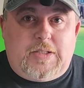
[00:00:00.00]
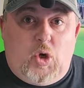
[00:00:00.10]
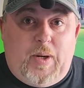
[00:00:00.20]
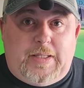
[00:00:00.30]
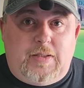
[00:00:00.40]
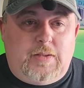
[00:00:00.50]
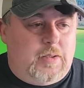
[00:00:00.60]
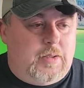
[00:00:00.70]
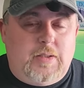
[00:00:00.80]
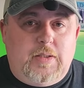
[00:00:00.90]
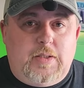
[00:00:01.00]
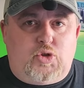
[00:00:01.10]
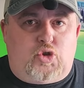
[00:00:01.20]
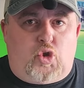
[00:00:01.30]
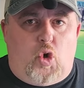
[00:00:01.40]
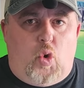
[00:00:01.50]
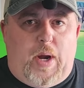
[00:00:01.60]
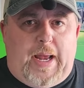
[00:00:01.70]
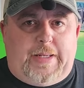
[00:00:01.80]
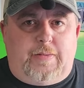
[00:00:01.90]
Do it.
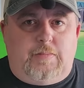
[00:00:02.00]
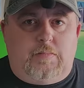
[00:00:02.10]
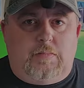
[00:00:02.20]
Do it.